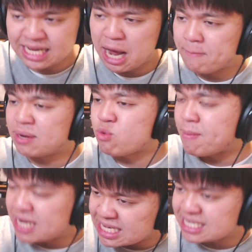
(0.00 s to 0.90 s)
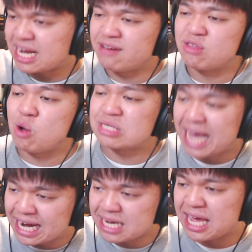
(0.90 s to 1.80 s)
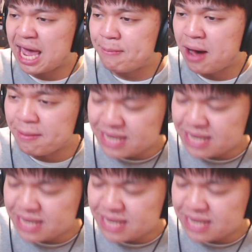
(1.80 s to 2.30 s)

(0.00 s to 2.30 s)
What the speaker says: Like, got me reminiscent of those kind of K-pop